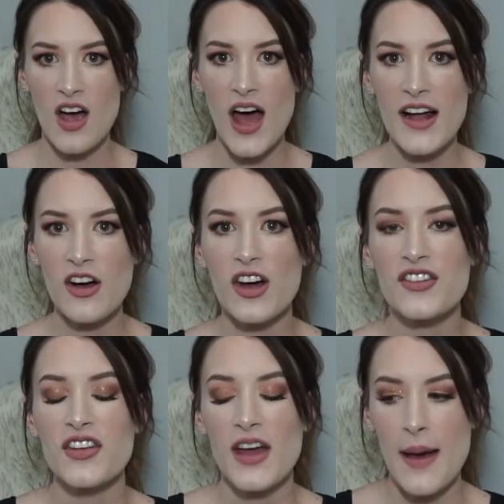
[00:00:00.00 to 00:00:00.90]
I
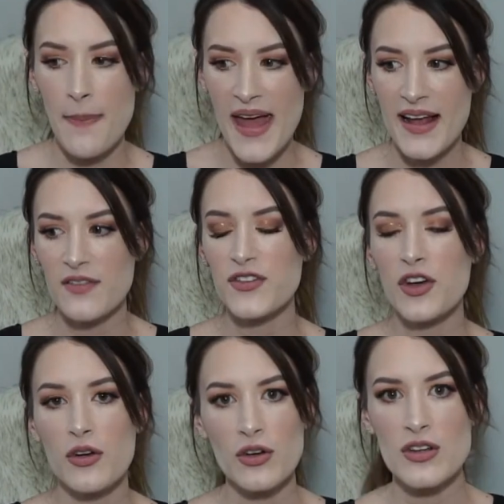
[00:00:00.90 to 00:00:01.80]
got a pack of
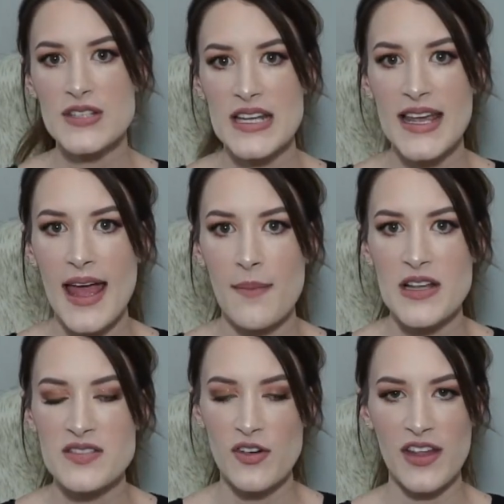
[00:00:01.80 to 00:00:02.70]
2 nursing
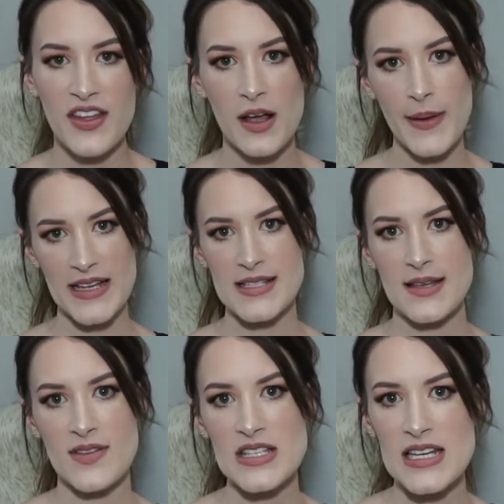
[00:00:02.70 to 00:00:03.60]
camis for I think about
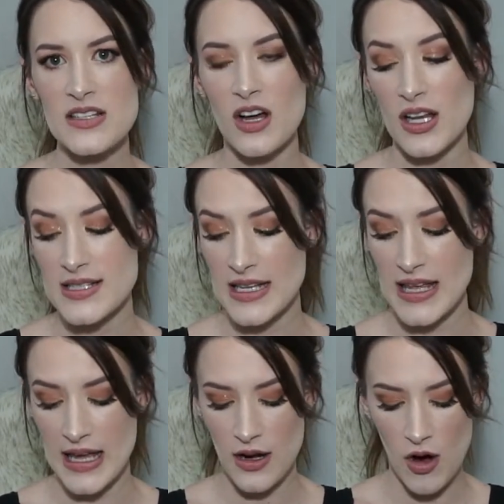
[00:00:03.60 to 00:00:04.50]
$17
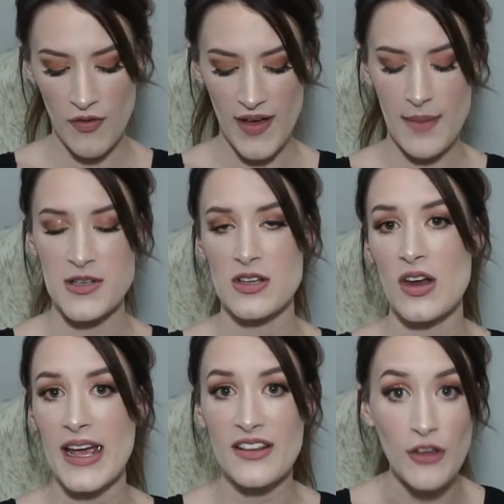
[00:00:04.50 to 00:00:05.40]
again off
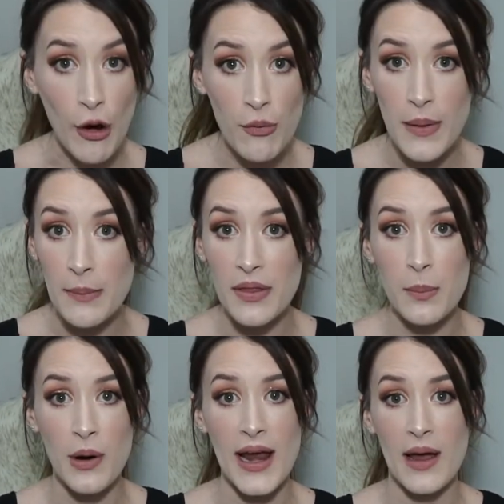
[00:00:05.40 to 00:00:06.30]
Amazon. I don't remember the
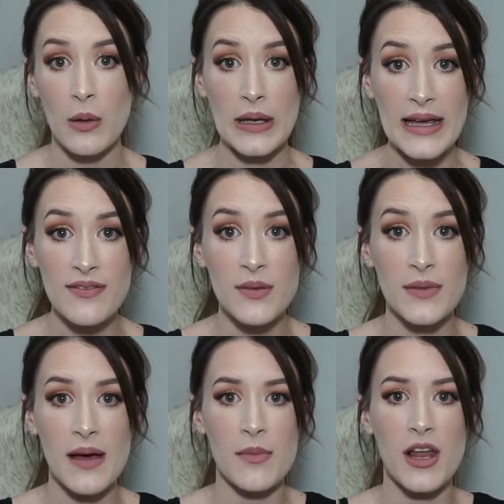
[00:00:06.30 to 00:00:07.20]
brand. I will leave them
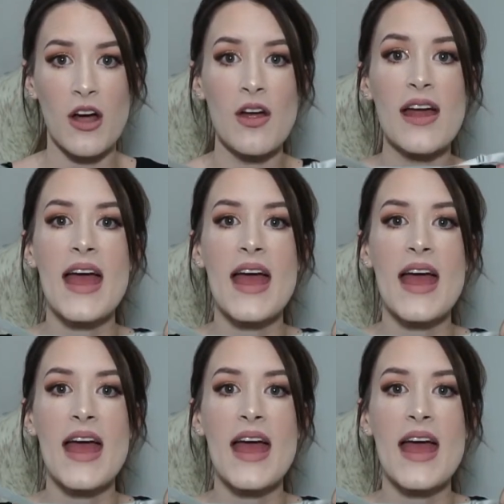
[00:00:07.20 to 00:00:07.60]
down below.